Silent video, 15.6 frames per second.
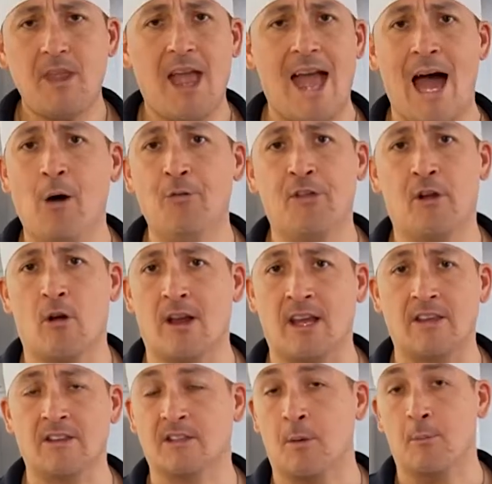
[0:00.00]
out there
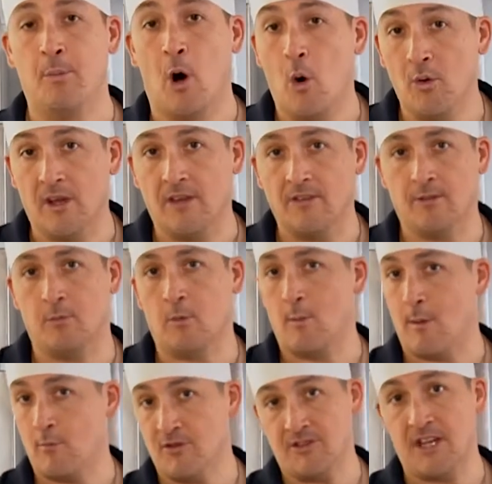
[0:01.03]
against components.
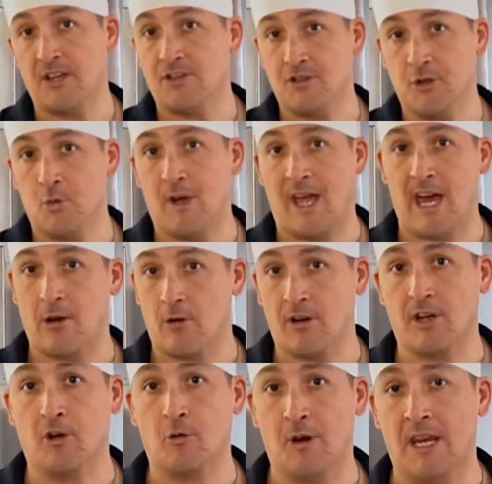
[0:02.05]
Remember stage 2, we had our
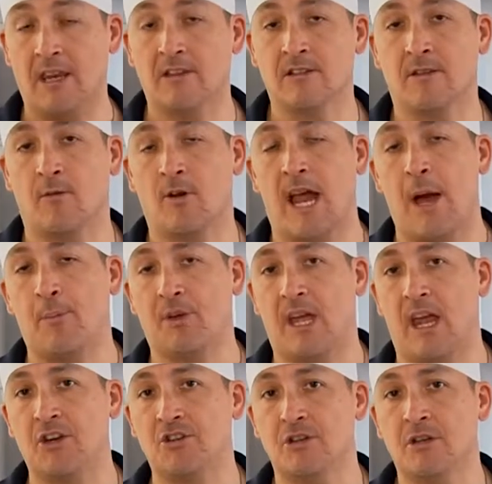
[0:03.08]
ingredients of our
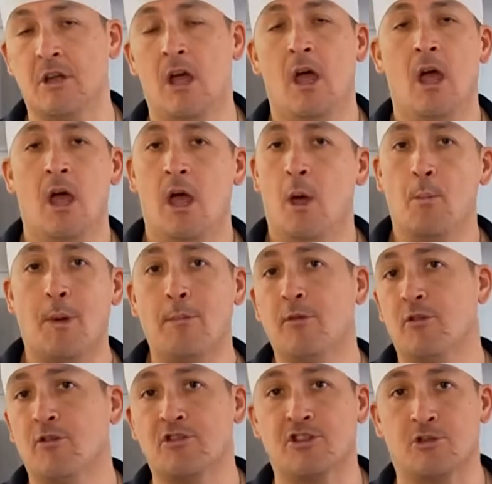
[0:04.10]
application. Maybe
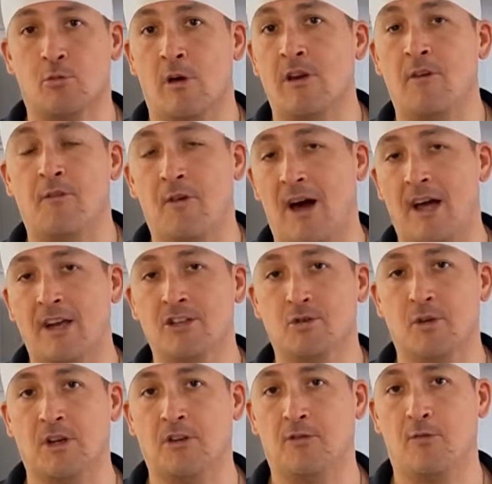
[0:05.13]
there's threat
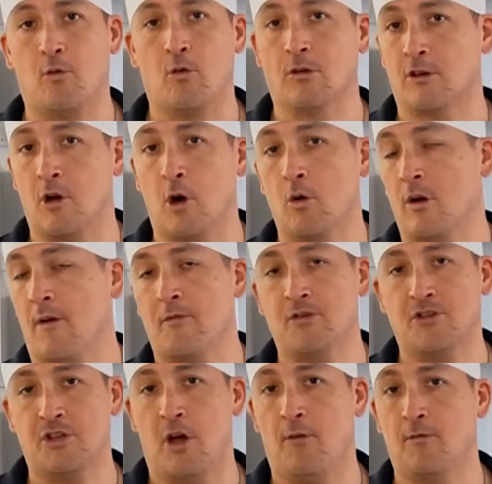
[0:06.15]
advisories for code off the
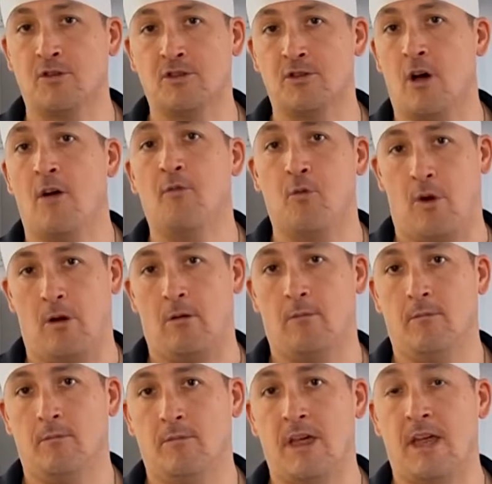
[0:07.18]
shelf for software
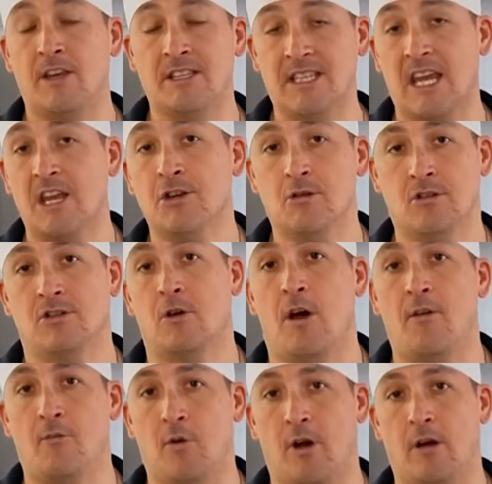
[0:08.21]
that is in your
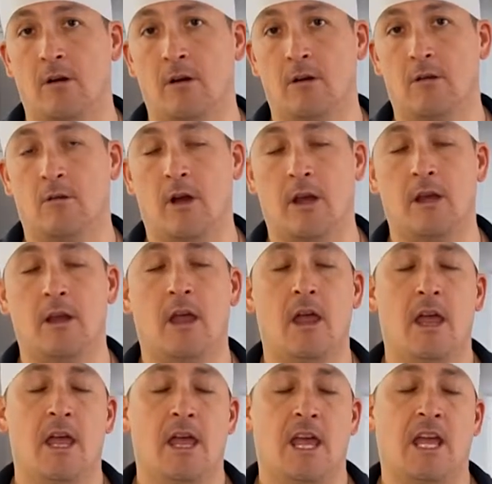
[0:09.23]
software, right?
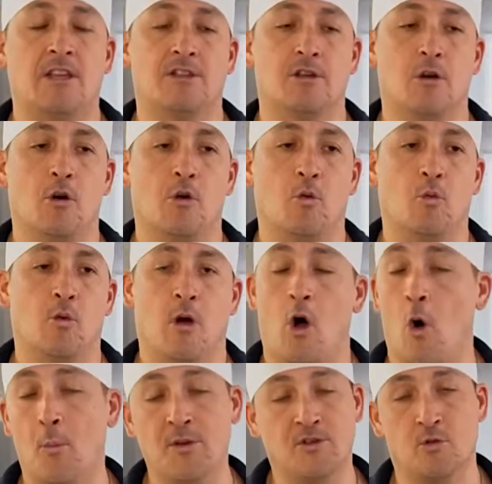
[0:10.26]
And so
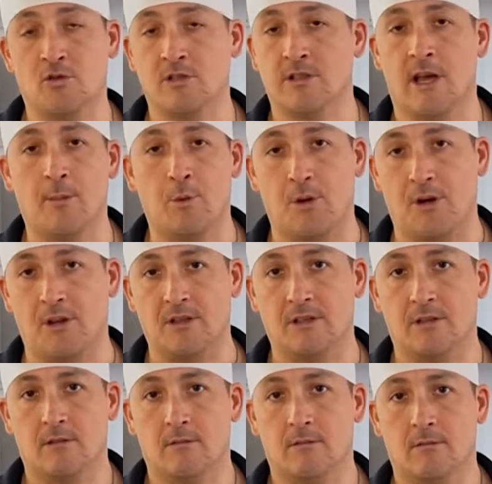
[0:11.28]
open source
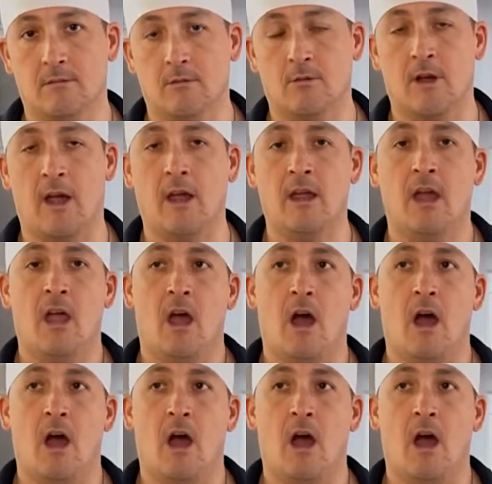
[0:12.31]
libraries, okay?